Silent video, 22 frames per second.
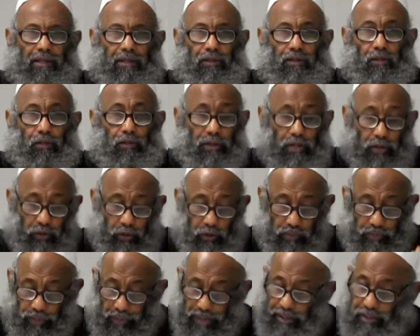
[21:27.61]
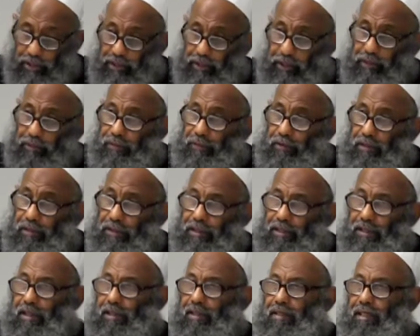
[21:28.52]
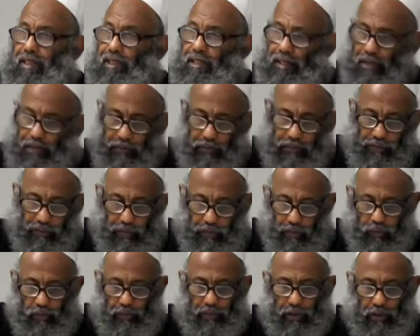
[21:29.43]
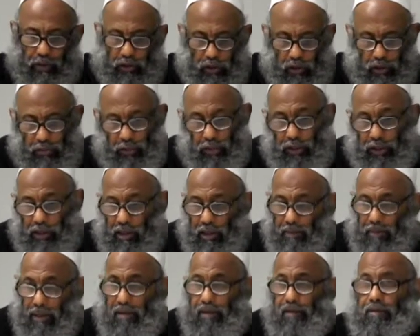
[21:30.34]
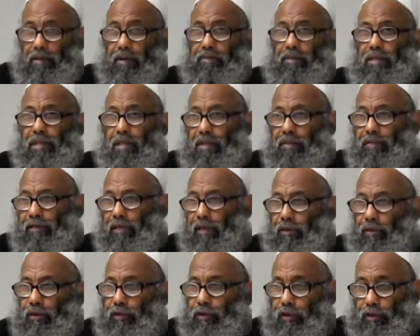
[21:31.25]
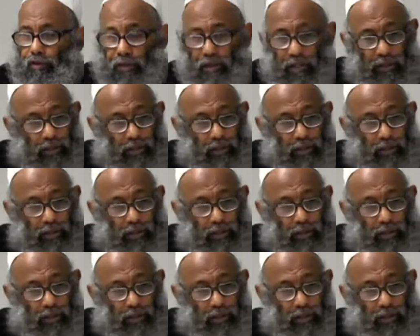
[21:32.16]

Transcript: So they should pay the debt first, and then the profits should be distributed among themselves according to the